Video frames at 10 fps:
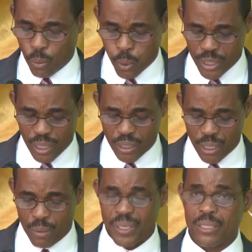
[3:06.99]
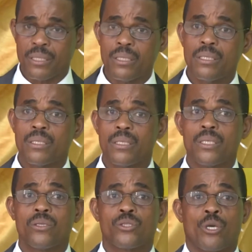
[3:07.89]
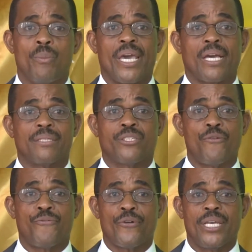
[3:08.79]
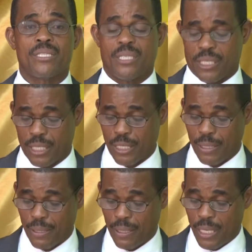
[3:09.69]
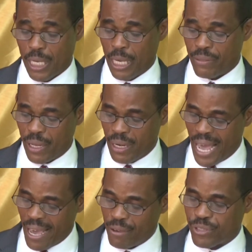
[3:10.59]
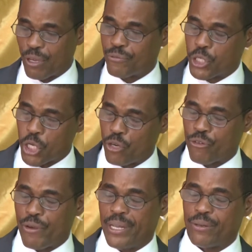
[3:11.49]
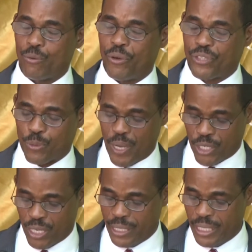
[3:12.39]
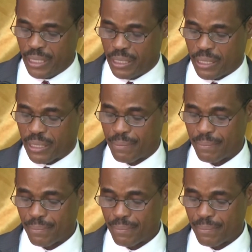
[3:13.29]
were determined to make a difference in the lives of children with special needs.